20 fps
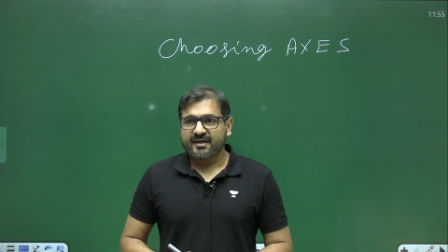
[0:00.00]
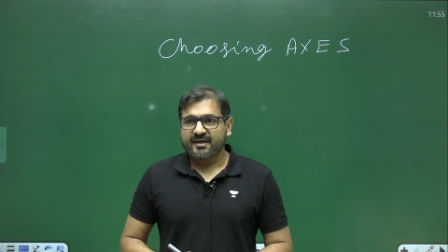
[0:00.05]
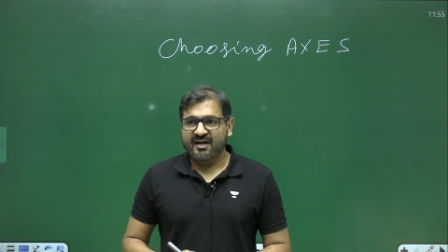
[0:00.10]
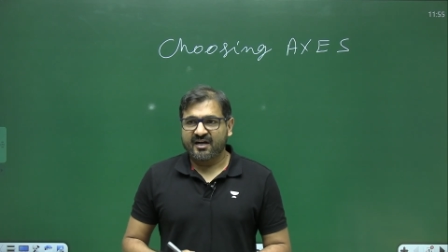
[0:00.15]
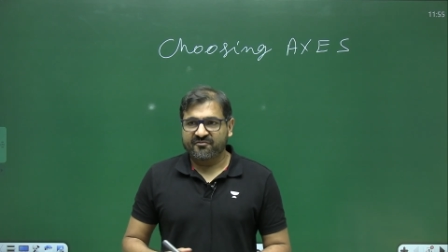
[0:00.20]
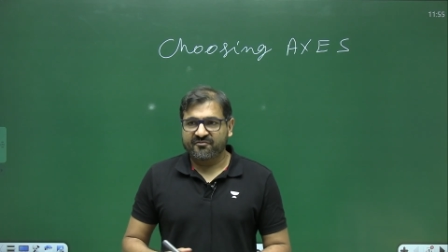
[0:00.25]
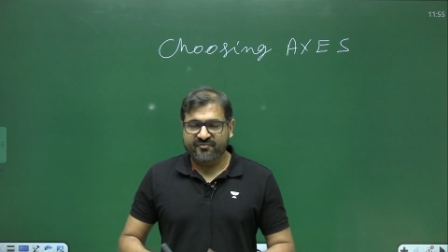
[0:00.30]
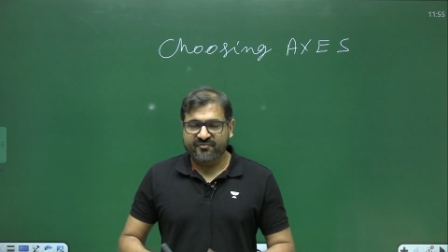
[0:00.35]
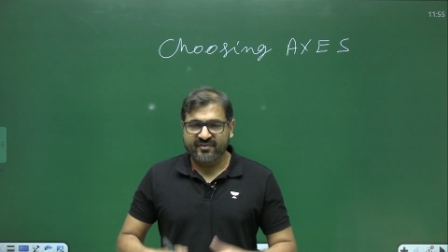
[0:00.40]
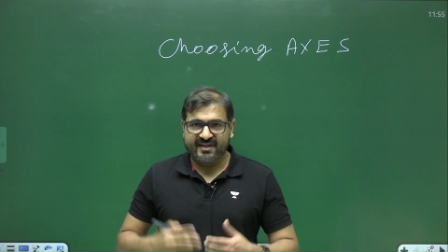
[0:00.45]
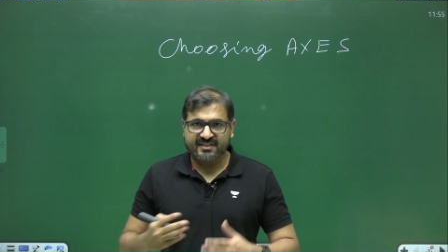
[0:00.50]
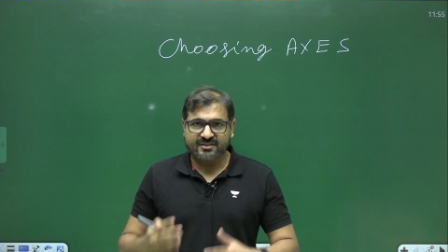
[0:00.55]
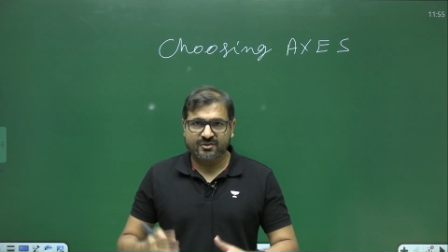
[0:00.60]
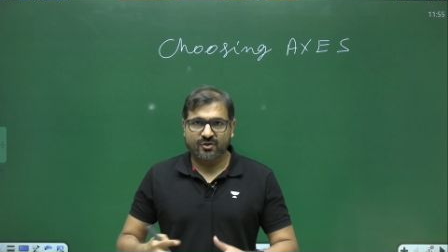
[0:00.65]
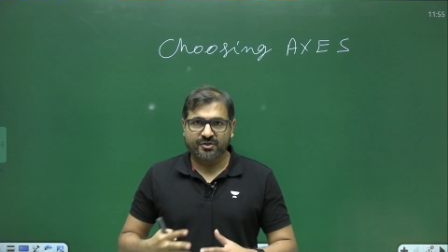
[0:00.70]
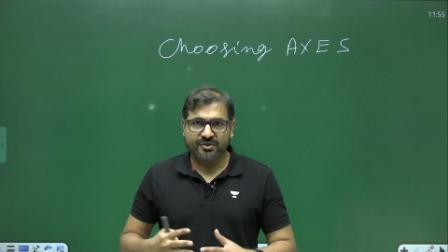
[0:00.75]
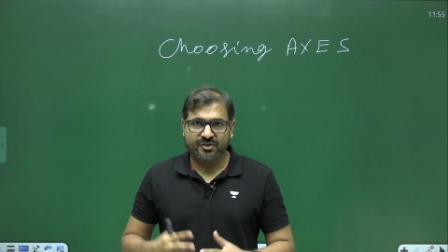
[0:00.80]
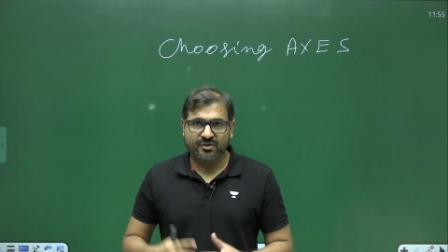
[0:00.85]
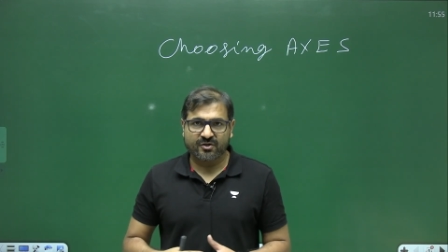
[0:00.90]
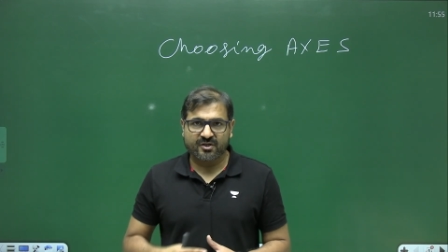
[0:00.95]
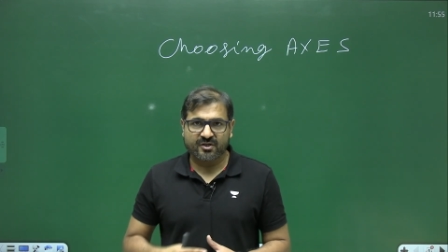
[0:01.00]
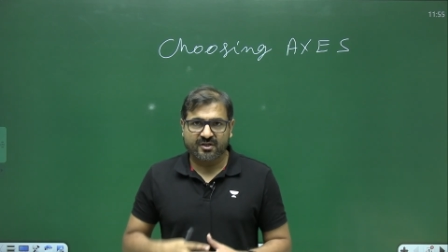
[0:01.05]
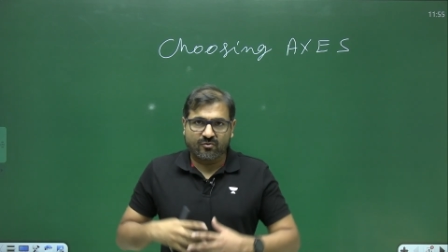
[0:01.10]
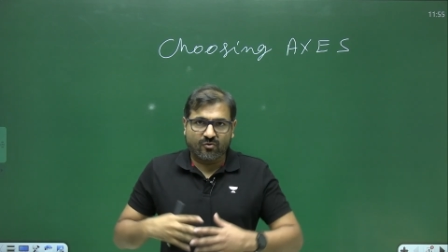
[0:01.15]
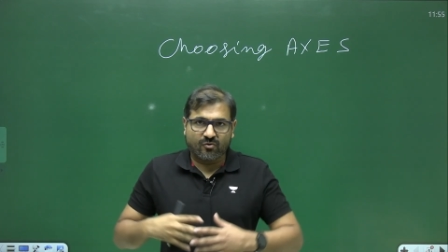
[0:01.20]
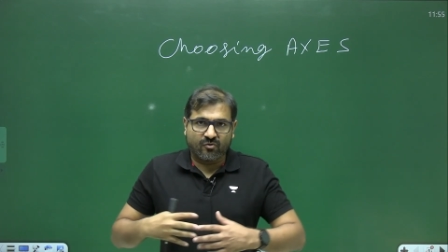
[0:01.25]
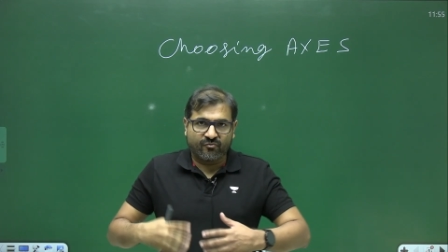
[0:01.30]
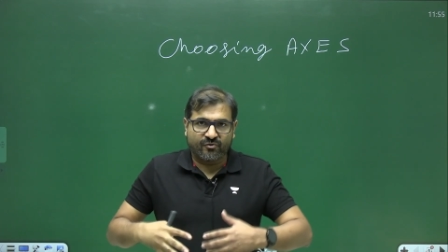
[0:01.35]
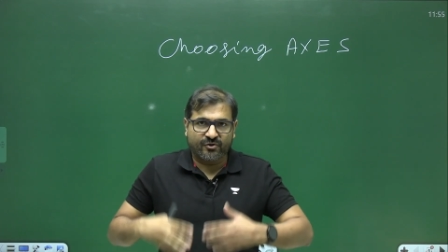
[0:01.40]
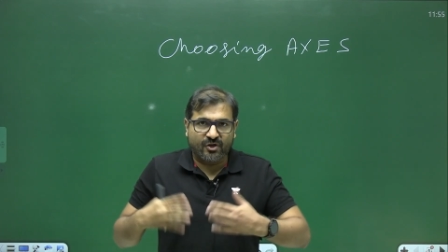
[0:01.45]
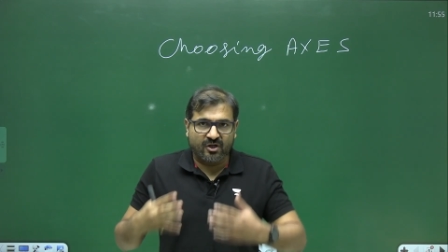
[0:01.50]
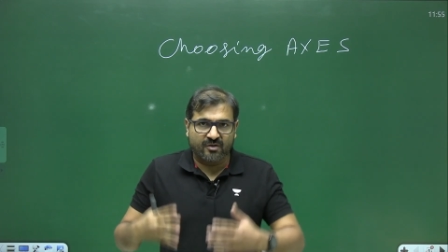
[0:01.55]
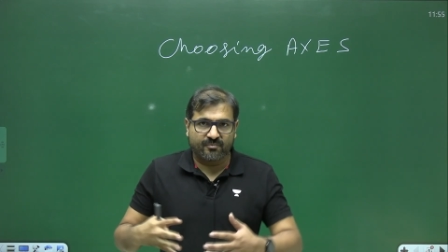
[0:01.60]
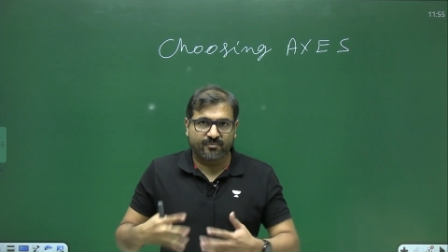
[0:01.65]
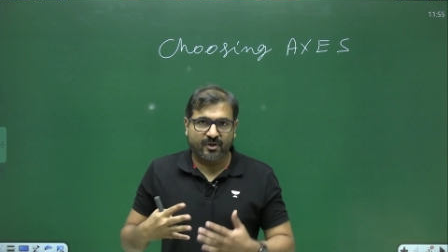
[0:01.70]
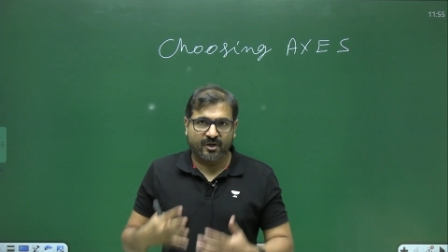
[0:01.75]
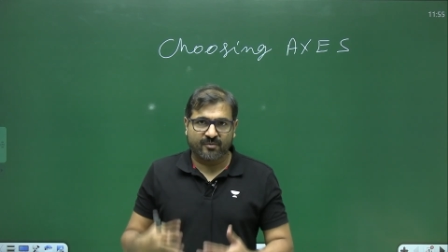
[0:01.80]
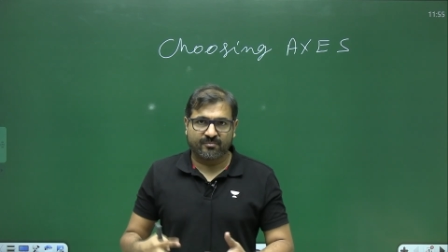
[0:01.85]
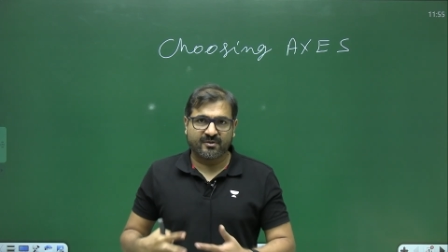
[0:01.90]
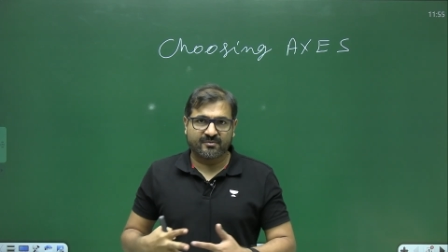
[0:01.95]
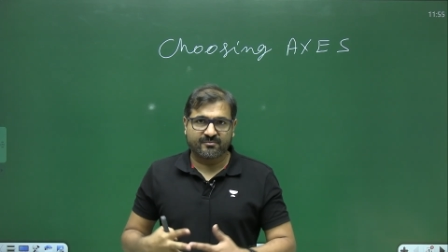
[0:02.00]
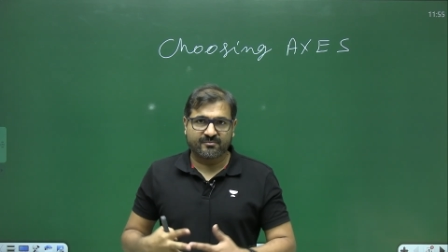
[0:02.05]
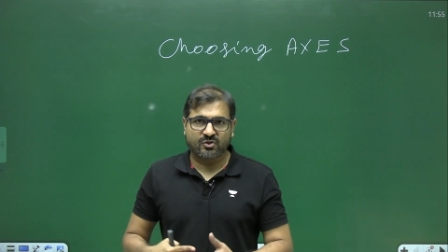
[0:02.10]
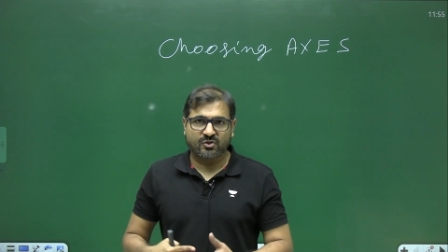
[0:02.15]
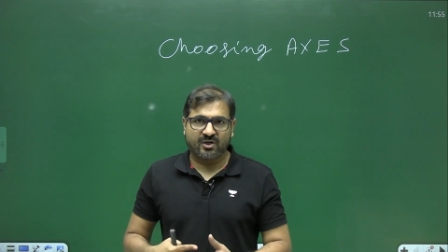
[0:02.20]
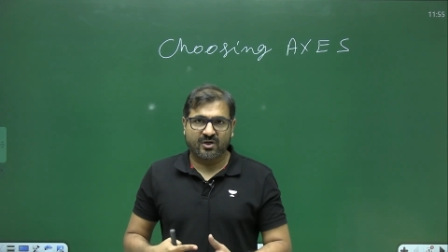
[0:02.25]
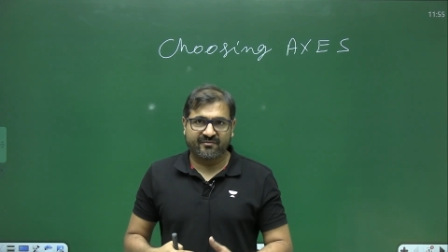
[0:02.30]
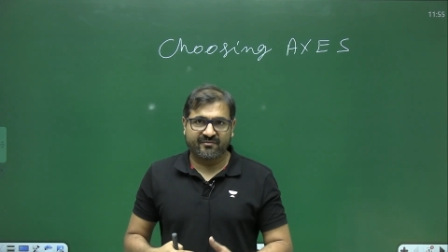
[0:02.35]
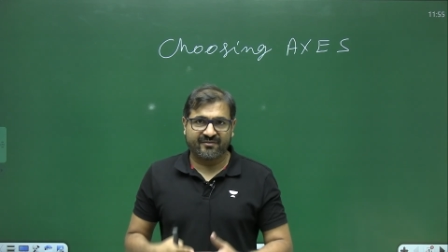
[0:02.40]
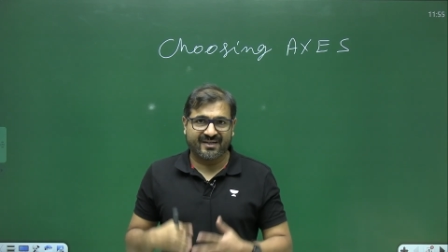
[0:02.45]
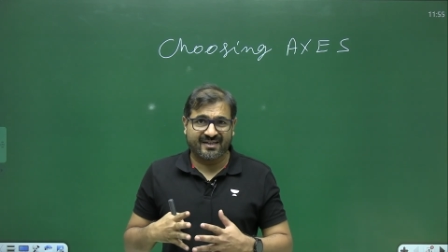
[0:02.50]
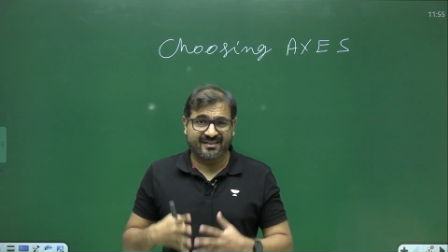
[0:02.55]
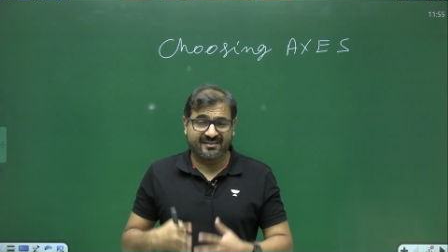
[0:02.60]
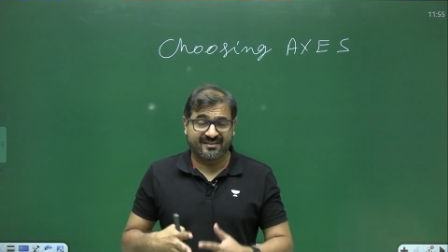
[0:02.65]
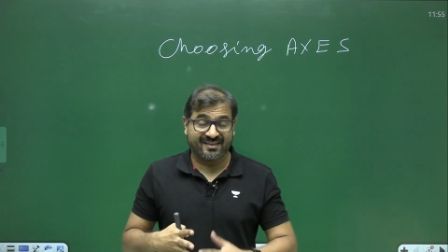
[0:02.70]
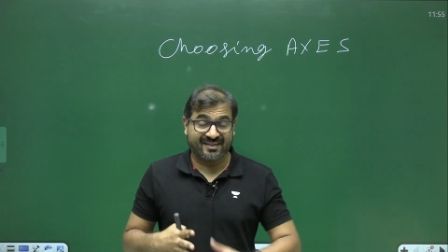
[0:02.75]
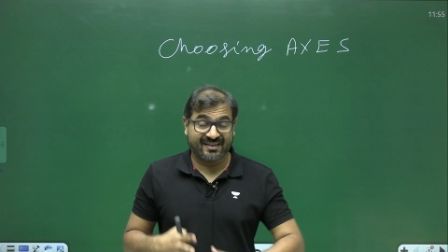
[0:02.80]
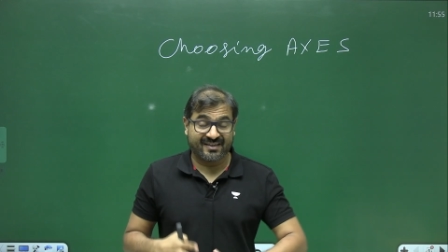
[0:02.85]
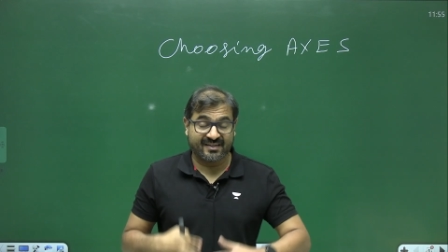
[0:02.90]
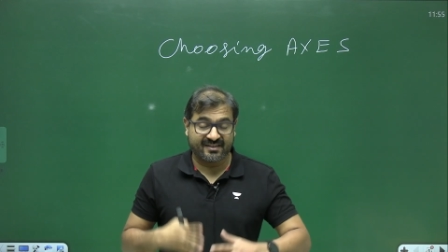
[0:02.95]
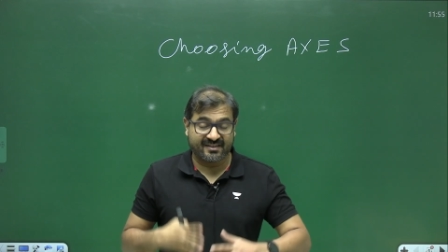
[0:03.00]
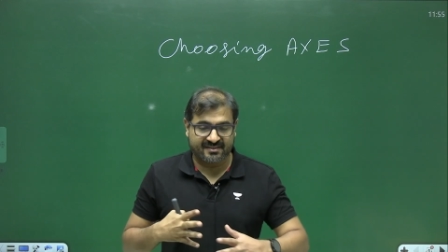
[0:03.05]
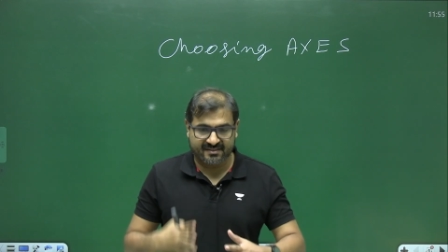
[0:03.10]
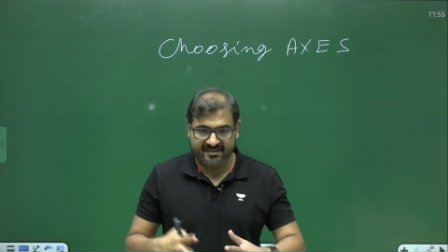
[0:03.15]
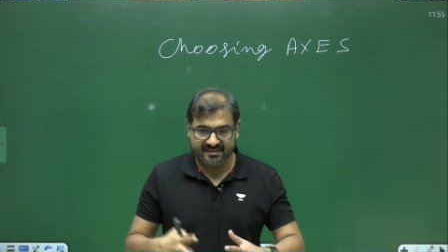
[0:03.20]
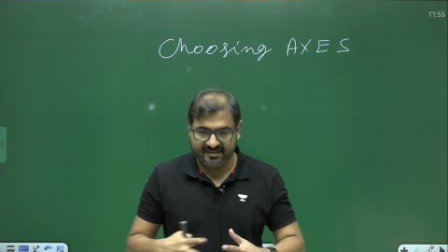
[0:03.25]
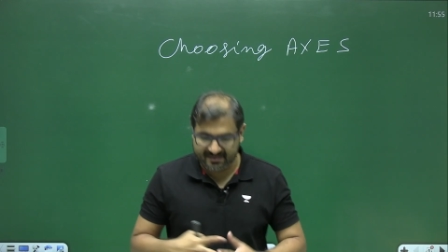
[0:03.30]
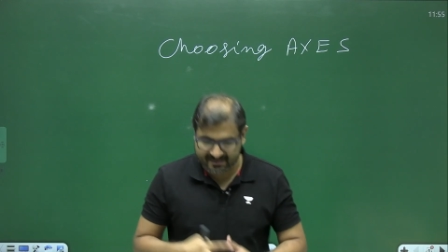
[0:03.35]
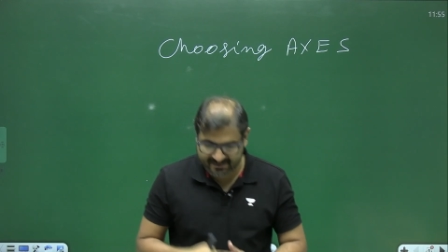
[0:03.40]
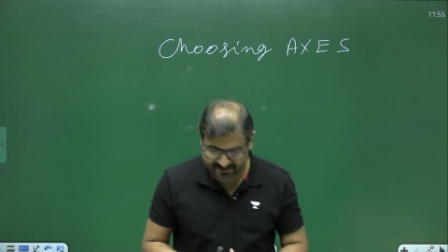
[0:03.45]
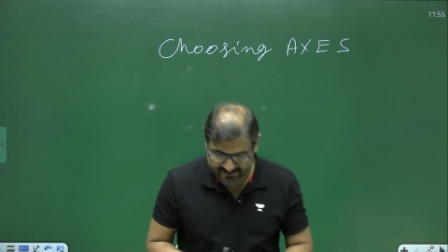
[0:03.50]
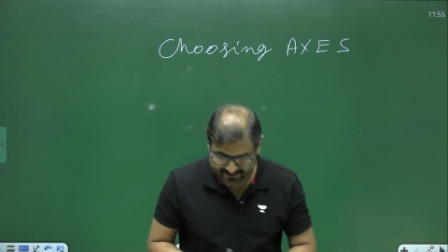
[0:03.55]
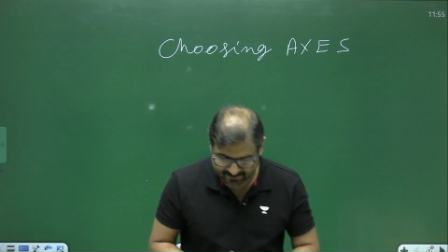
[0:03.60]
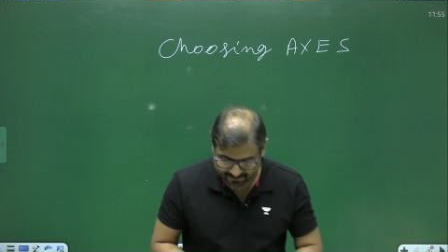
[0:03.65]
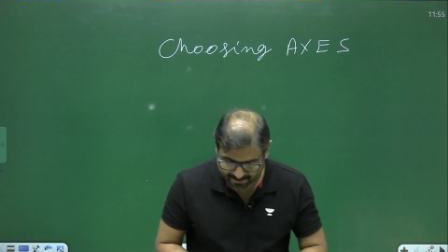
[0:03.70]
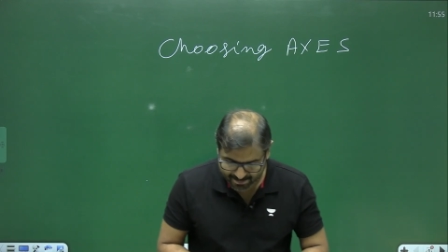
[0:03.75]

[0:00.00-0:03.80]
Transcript: effect on your overall problem solving and thinking skills.